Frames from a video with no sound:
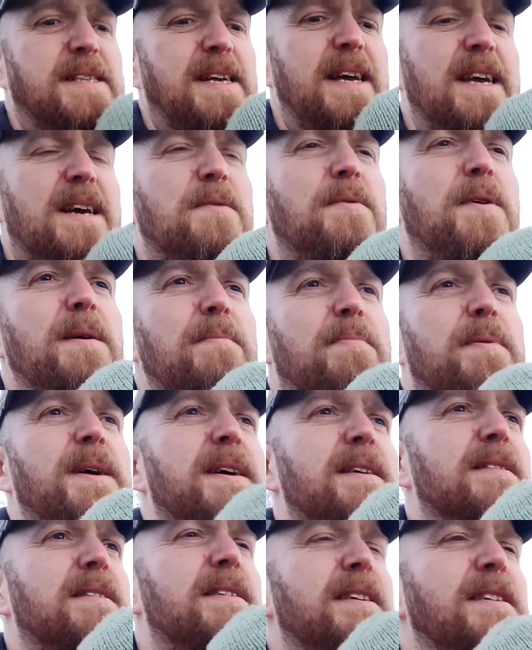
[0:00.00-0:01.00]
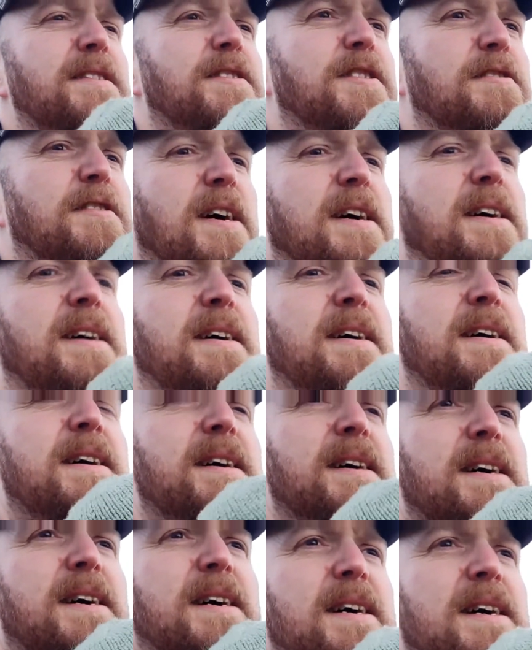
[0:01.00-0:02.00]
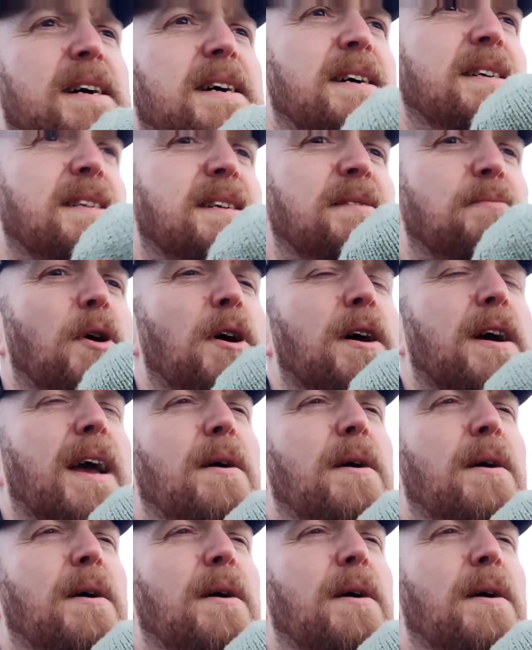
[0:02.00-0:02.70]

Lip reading: takeaway being that you should work